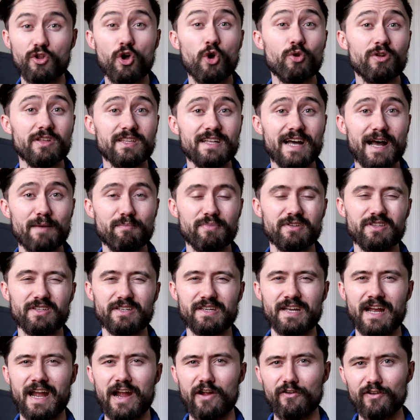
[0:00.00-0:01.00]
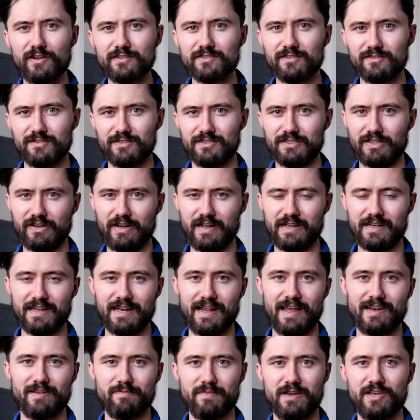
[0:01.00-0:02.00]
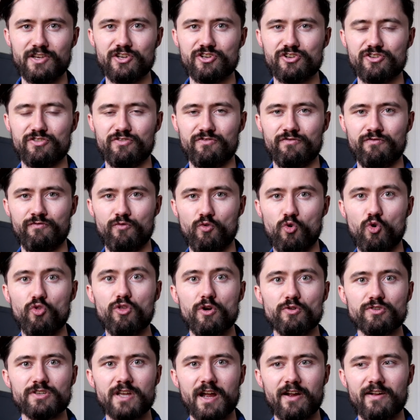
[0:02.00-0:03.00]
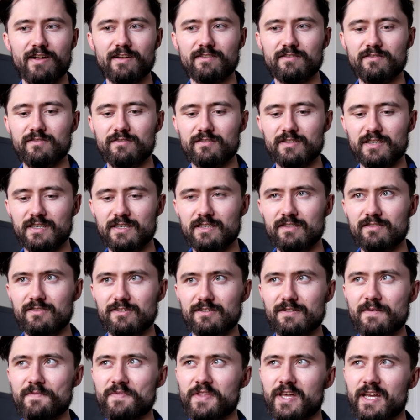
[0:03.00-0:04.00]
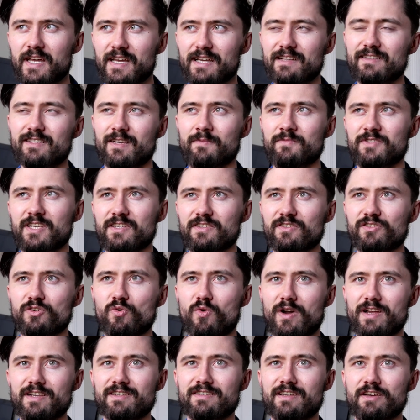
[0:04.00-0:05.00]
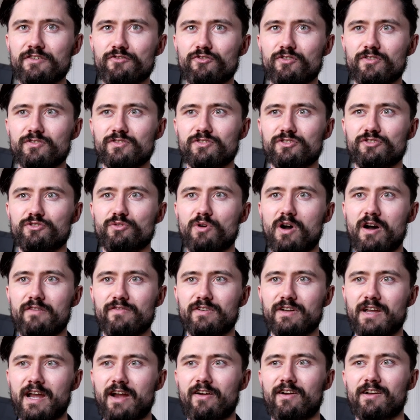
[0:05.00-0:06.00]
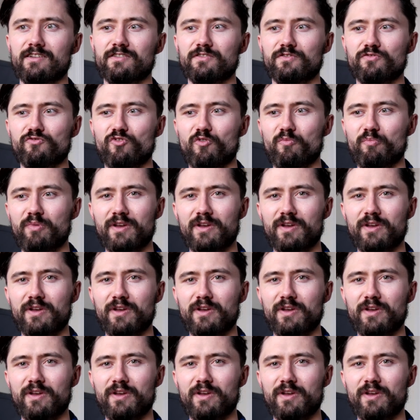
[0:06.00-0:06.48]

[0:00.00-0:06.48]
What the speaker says: Not only that, but the character design and animation for those characters is, in some senses, quite different to other characters from